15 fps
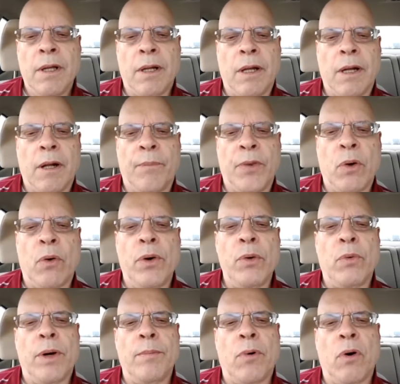Knowing
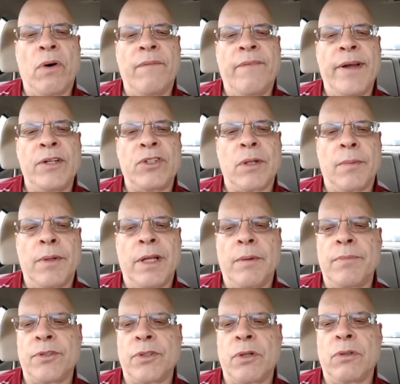what motivates them
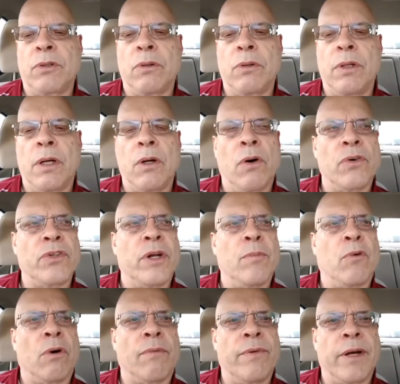enables you to negotiate
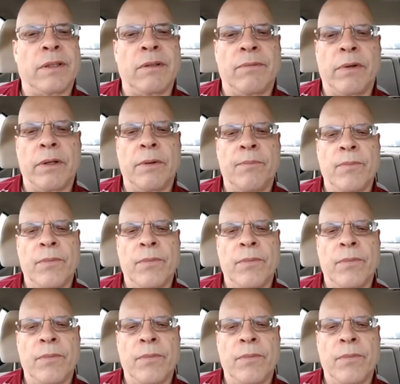more effectively.